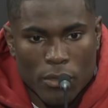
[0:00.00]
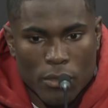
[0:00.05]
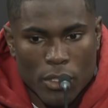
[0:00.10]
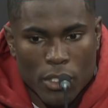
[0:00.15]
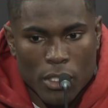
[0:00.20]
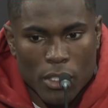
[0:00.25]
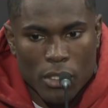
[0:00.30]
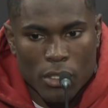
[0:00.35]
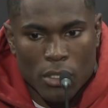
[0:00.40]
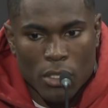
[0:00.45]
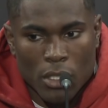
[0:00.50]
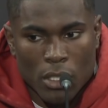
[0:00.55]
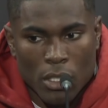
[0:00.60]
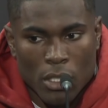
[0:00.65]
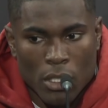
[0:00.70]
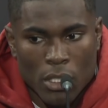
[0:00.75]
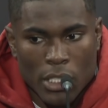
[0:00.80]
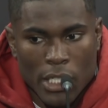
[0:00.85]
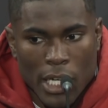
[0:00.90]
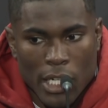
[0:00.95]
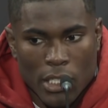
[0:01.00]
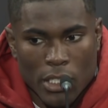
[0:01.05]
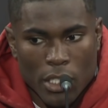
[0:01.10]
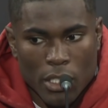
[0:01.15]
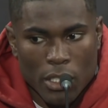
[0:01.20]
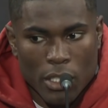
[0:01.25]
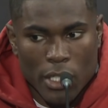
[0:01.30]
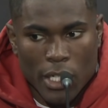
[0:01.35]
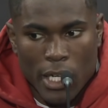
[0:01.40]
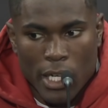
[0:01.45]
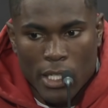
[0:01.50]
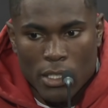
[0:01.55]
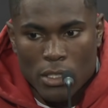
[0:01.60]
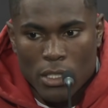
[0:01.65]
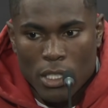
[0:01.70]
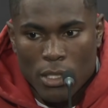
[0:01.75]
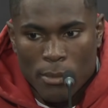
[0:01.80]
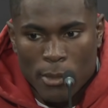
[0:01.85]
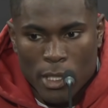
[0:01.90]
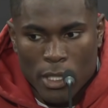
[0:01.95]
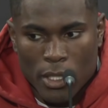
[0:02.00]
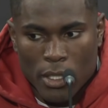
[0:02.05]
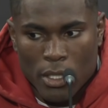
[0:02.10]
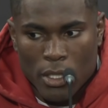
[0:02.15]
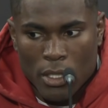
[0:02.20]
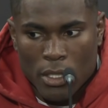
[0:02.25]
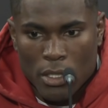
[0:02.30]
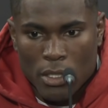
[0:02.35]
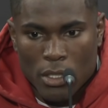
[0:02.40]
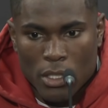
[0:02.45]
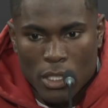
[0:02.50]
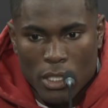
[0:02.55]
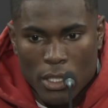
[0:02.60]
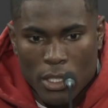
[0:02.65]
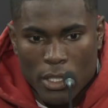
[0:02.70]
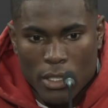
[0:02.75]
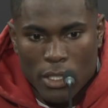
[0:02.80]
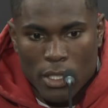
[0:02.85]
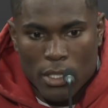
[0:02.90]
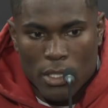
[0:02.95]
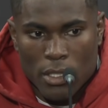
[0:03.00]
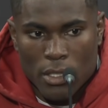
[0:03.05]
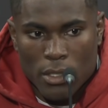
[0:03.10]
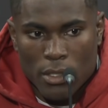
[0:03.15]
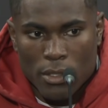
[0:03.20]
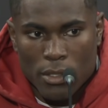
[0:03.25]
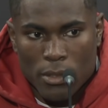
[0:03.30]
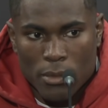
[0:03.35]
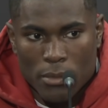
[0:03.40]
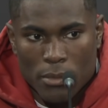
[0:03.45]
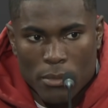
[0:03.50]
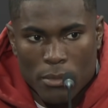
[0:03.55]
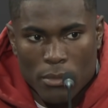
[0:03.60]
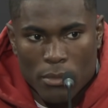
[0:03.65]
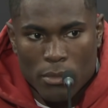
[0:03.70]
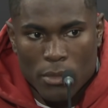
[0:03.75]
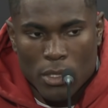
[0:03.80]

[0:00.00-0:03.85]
And you got younger guys coming in and looking at that system